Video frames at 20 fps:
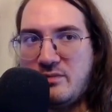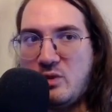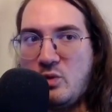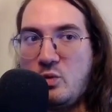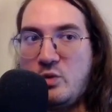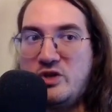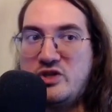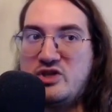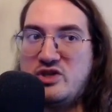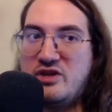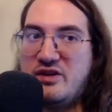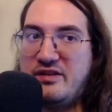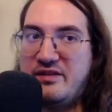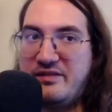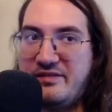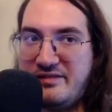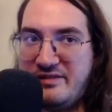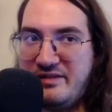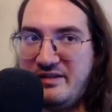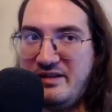which
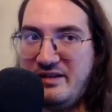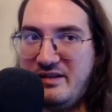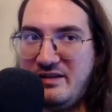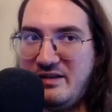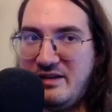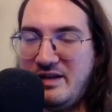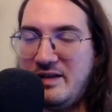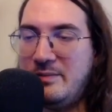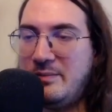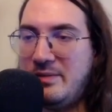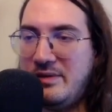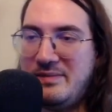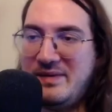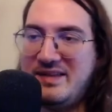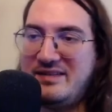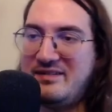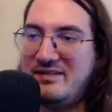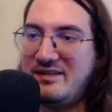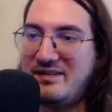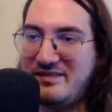C
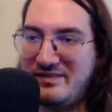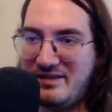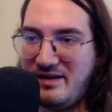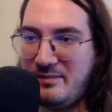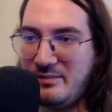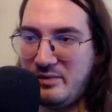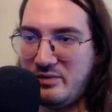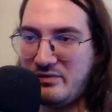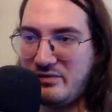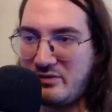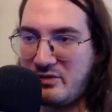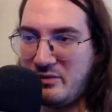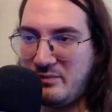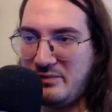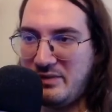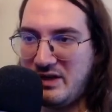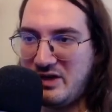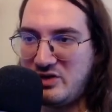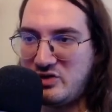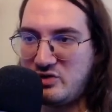implements an example of
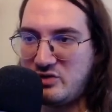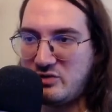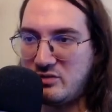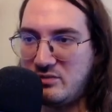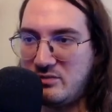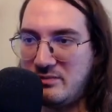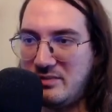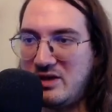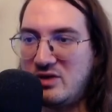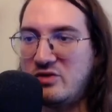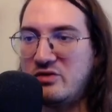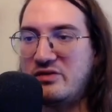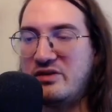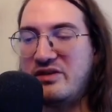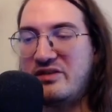compilation because